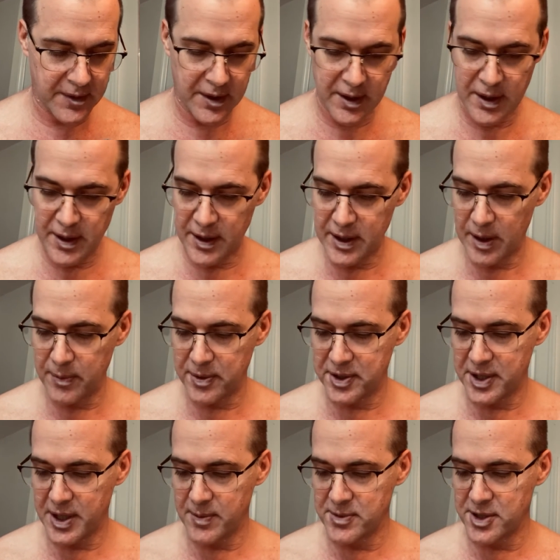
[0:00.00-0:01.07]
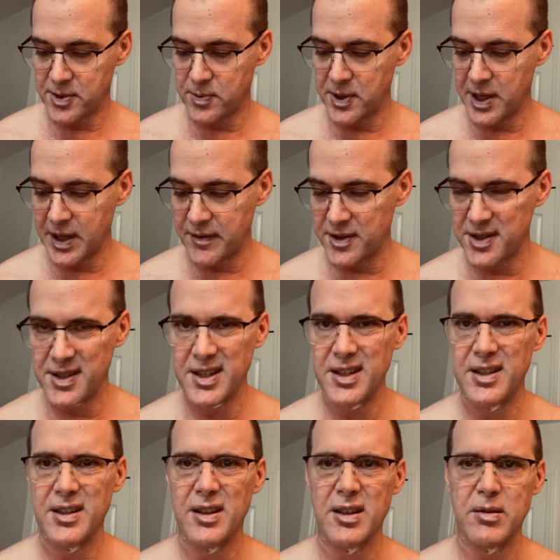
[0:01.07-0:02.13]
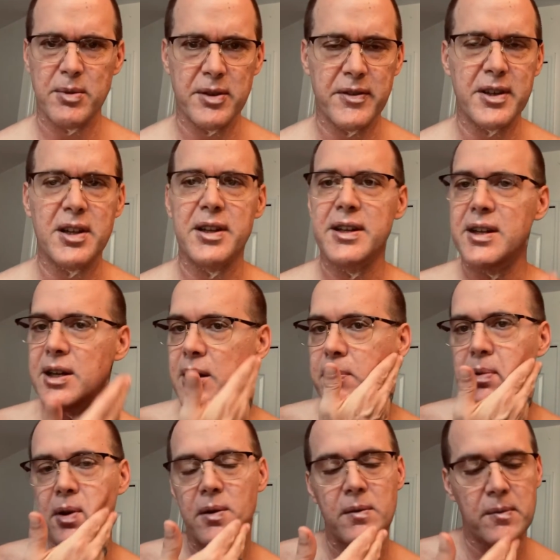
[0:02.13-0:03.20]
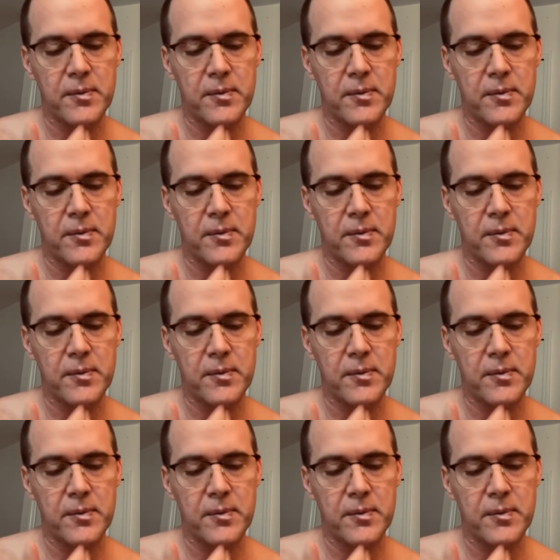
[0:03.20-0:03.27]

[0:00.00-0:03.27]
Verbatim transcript: A couple times this week, I've just needed a little bit of a cleanup.